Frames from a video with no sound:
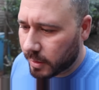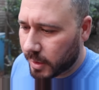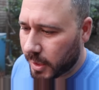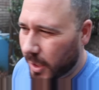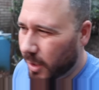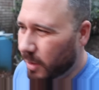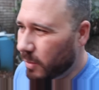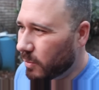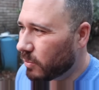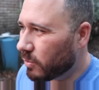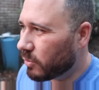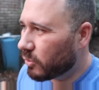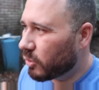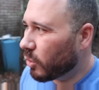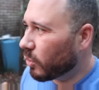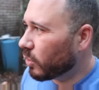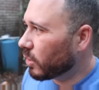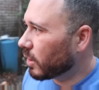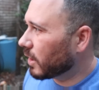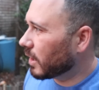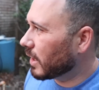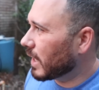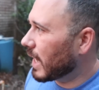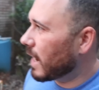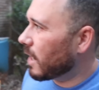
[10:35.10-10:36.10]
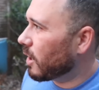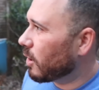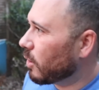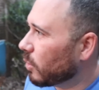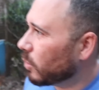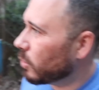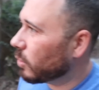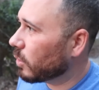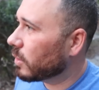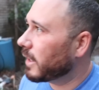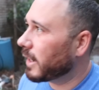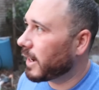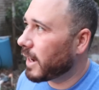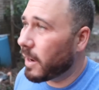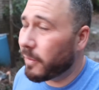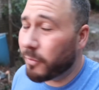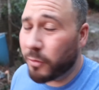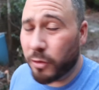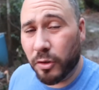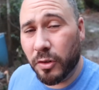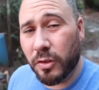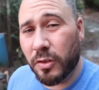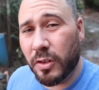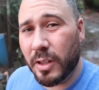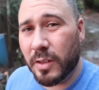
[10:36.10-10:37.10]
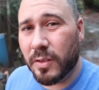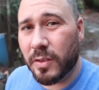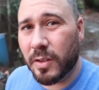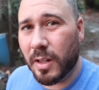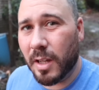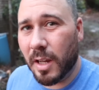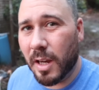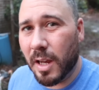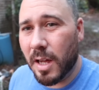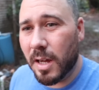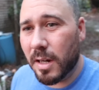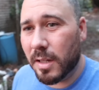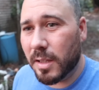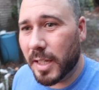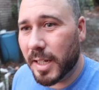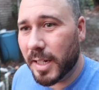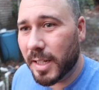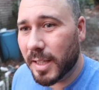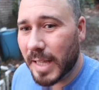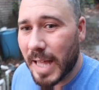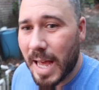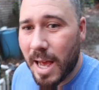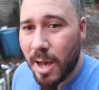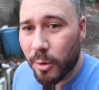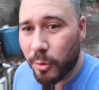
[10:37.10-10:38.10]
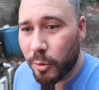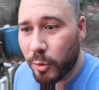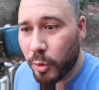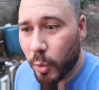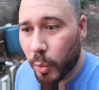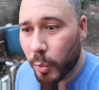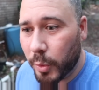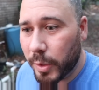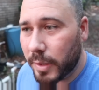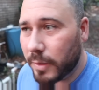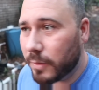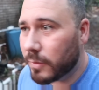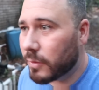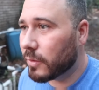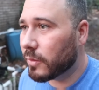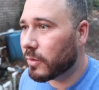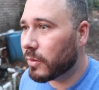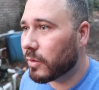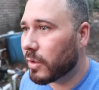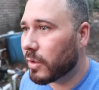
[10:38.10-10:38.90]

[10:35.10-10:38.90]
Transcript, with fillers: they don't allow, like, after six o'clock, like, loud noise and